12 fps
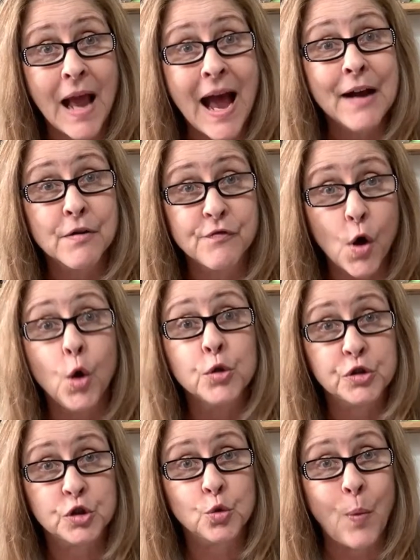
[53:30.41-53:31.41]
out of
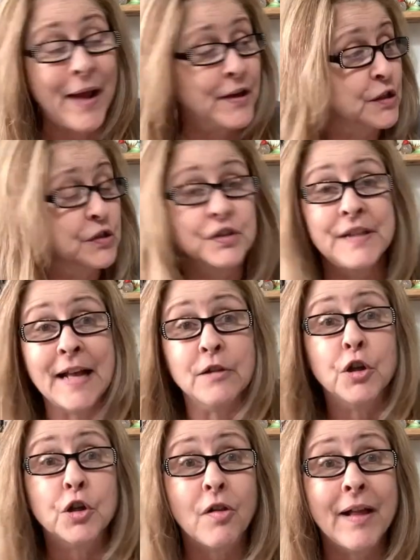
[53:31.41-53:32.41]
old sweaters that
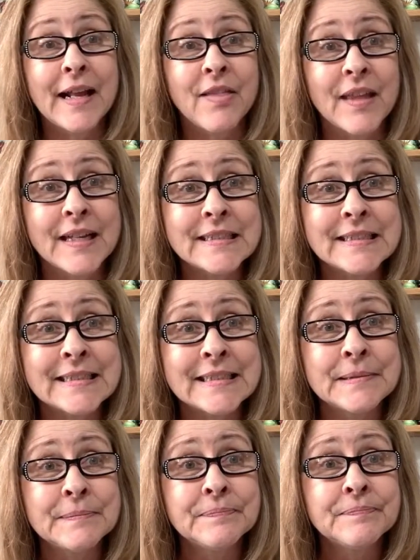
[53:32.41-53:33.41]
look like this.